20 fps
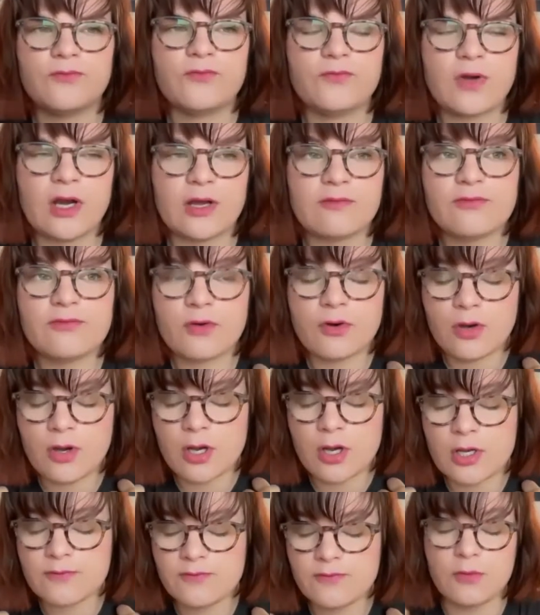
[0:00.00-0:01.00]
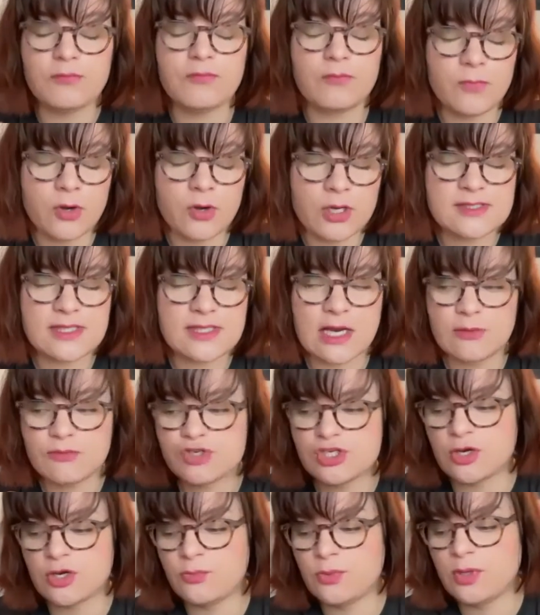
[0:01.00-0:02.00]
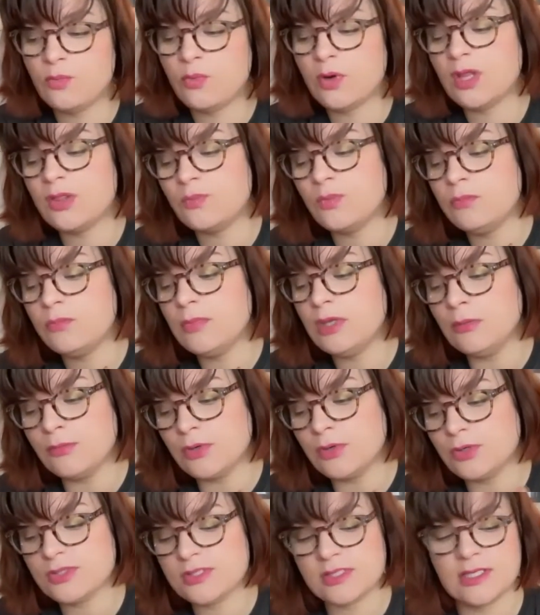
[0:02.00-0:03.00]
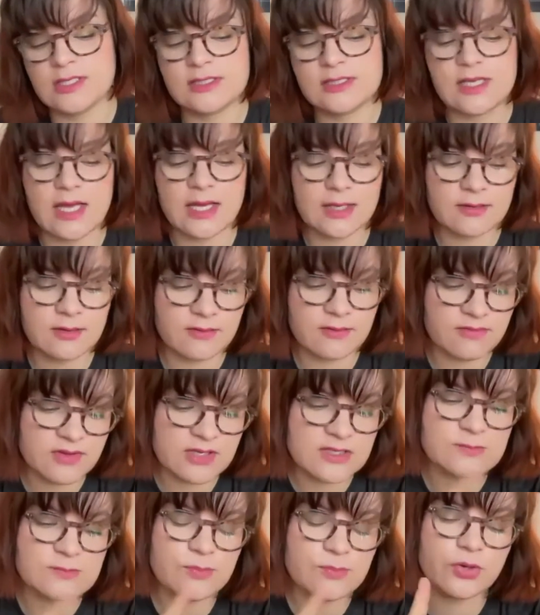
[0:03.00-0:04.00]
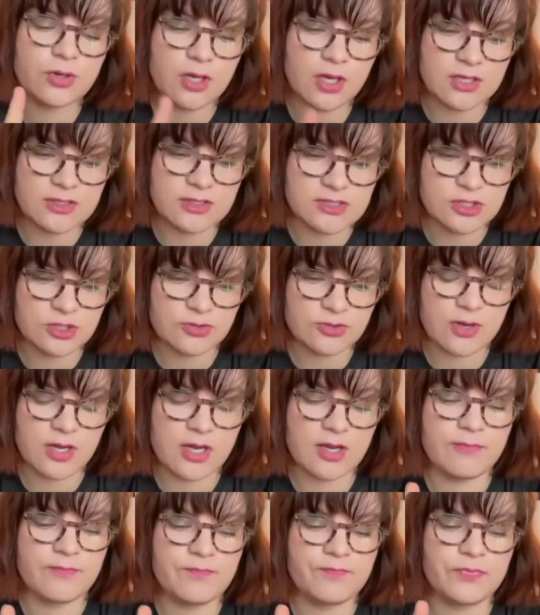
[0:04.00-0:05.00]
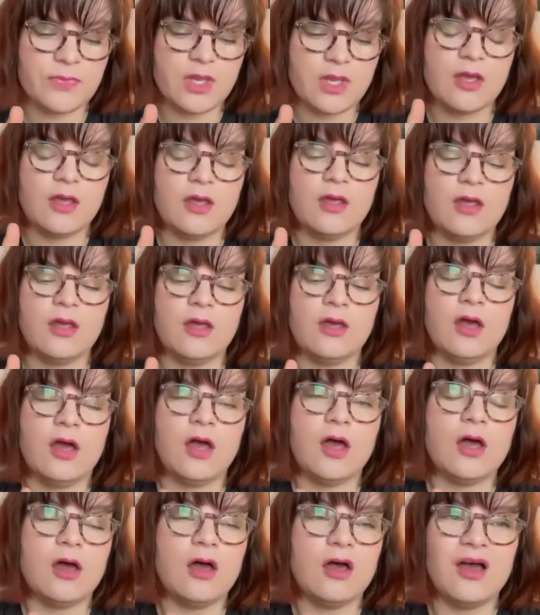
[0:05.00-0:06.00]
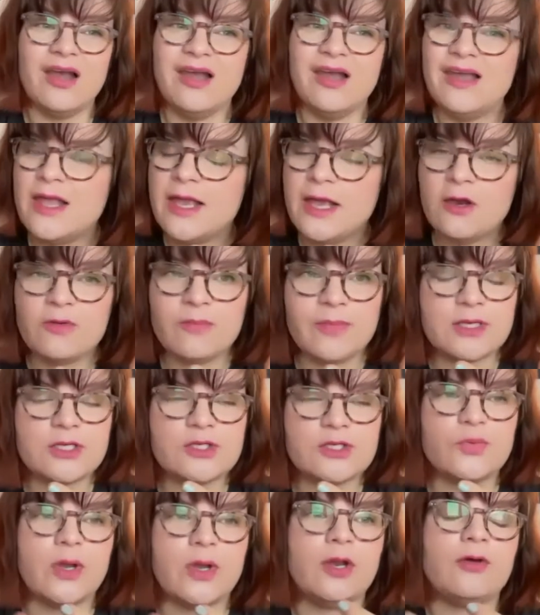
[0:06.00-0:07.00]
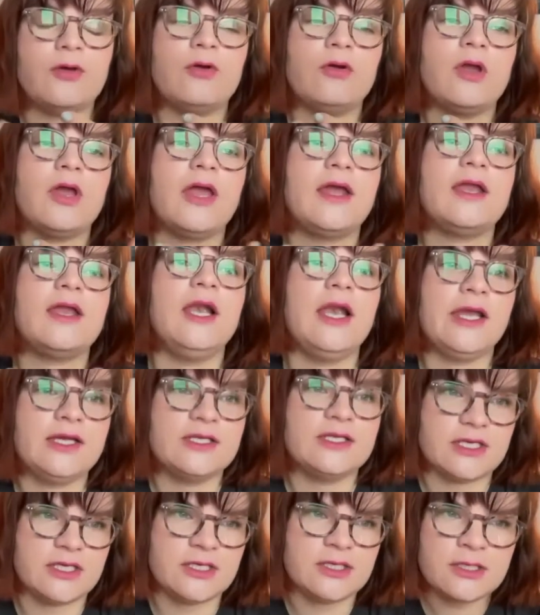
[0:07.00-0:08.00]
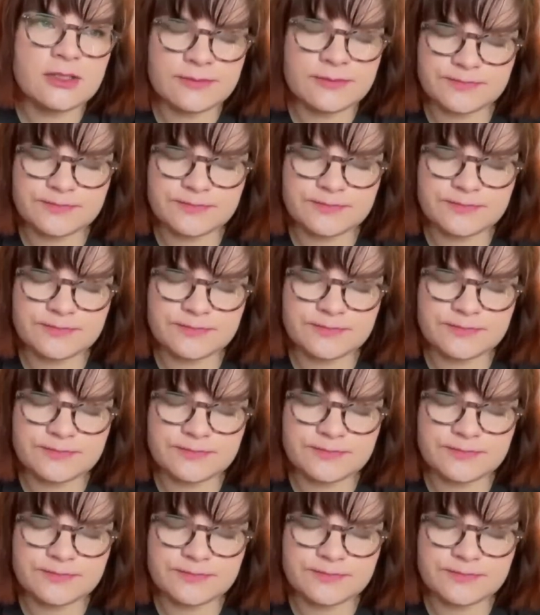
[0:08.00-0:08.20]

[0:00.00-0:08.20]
like for from us at Oushinery, what we mean mostly is like Facebook, Instagram, a little bit Twitter and LinkedIn,